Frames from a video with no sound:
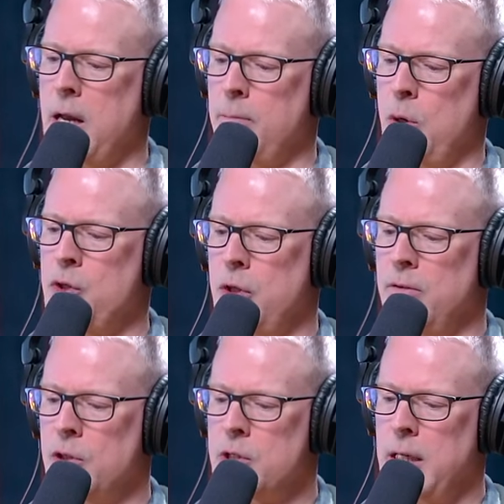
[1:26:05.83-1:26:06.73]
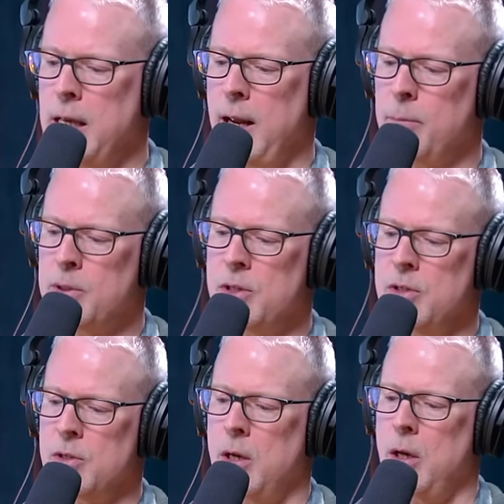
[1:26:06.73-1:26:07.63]
on most university
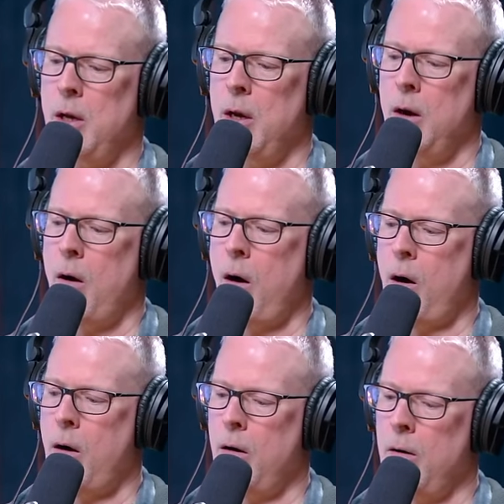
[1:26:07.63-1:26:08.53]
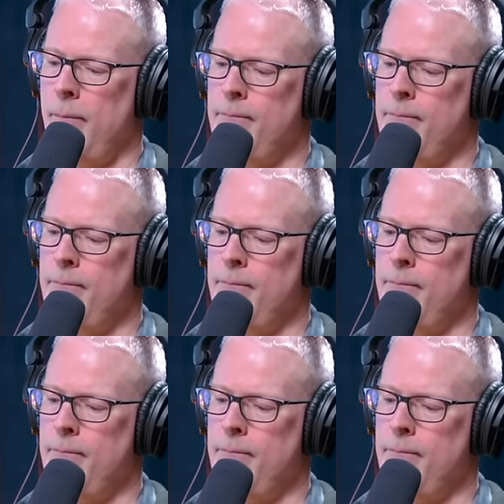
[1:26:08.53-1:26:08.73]
campuses are